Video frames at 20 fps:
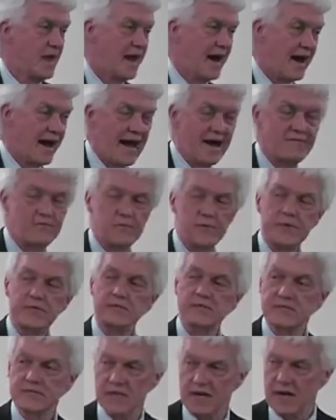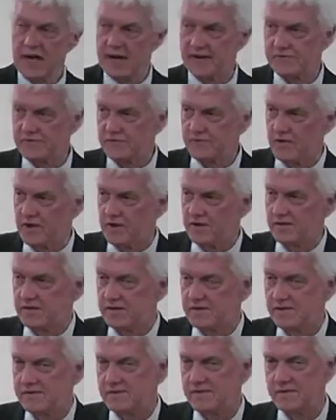I have a business I have to run.
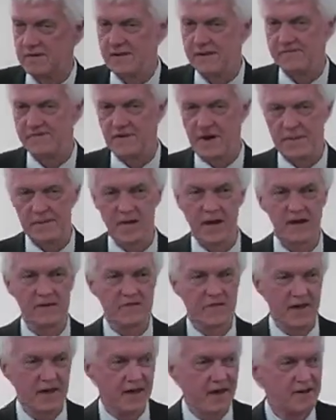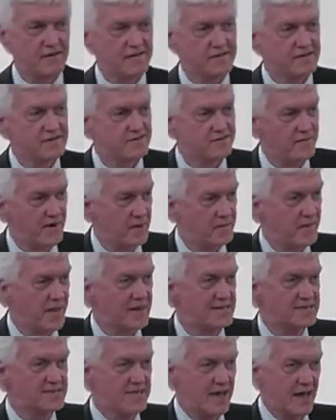And if I'm not there, if I'm
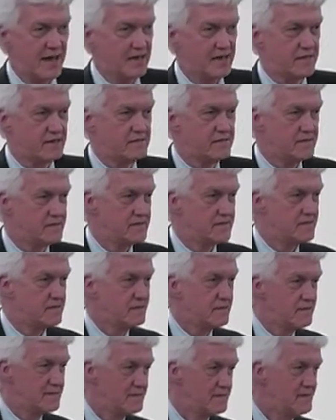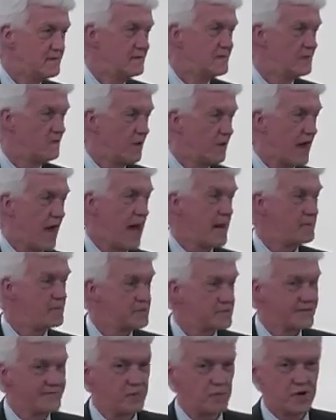not selling, what
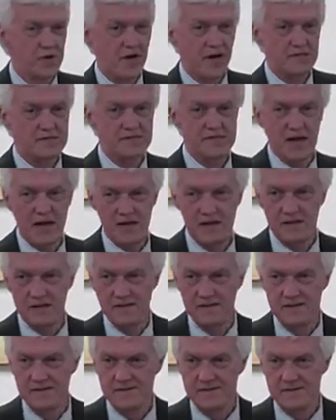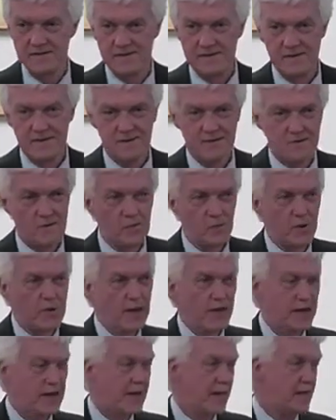happens if we're not selling? We
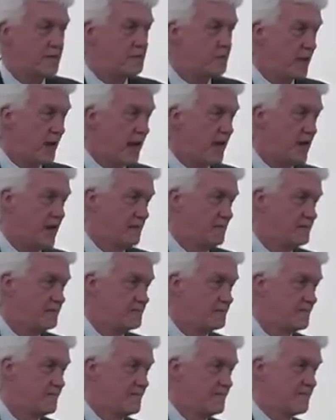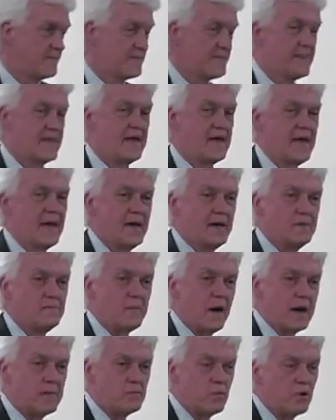ain't getting paid. And
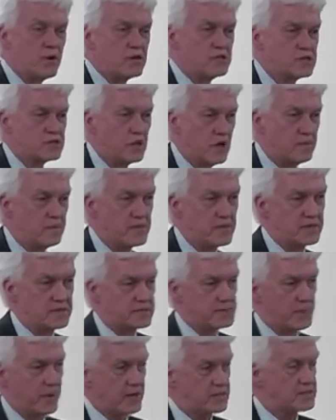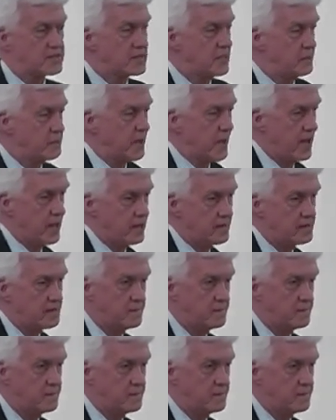my mortgage company expects to get paid.